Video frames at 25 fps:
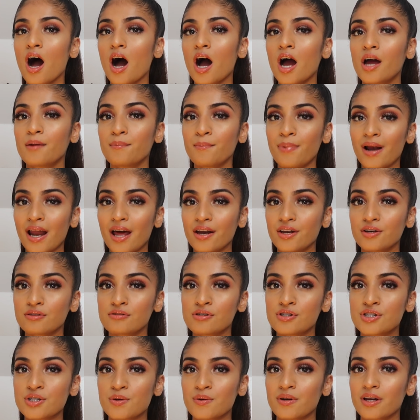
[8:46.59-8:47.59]
I'm planning
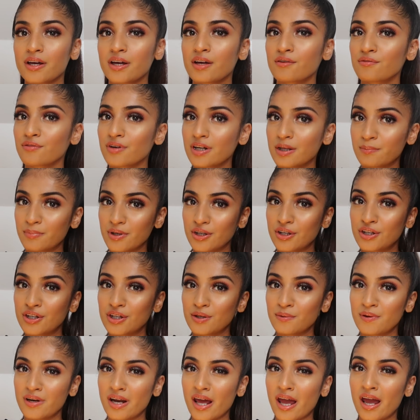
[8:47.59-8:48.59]
on doing like a really big
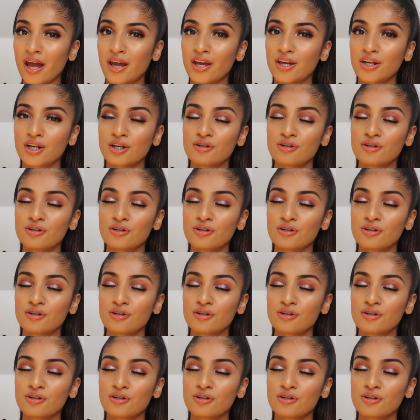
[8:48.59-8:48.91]
Q&A,